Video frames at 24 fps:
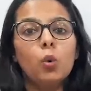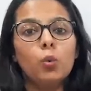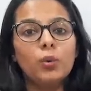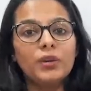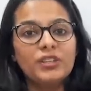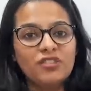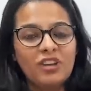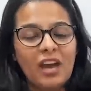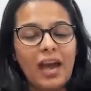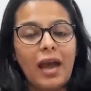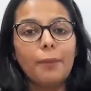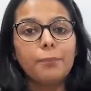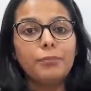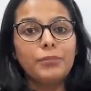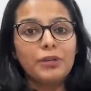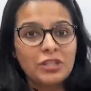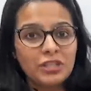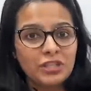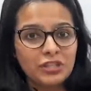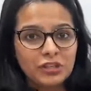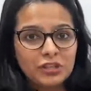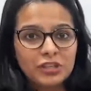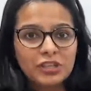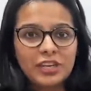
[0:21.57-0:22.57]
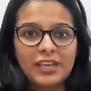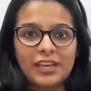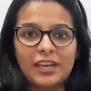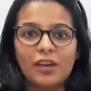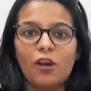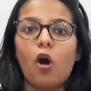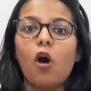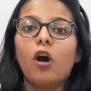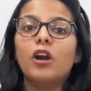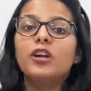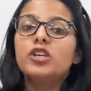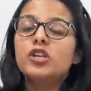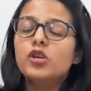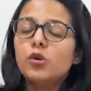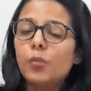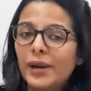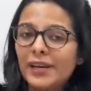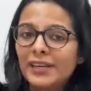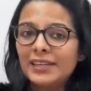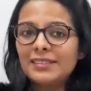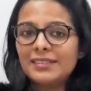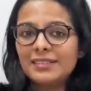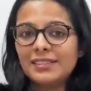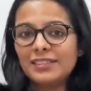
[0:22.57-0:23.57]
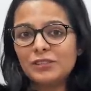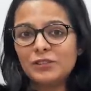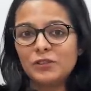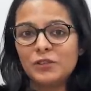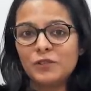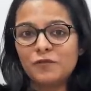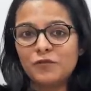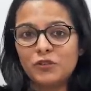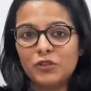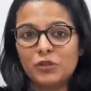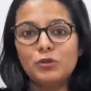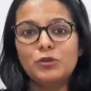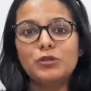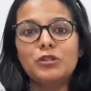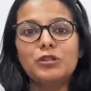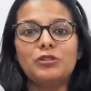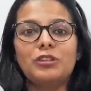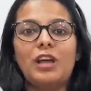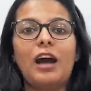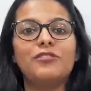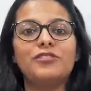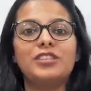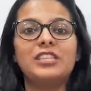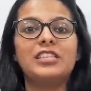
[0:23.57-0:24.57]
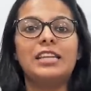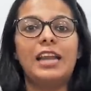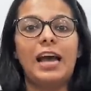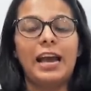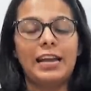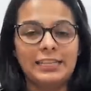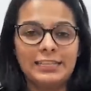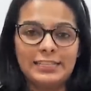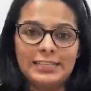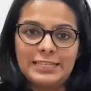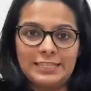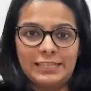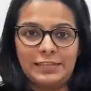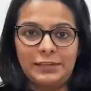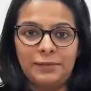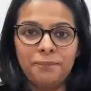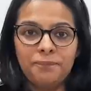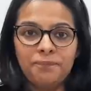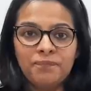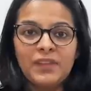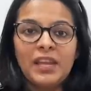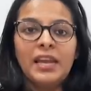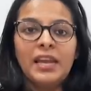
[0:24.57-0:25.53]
which happened today on 26th of June 2019.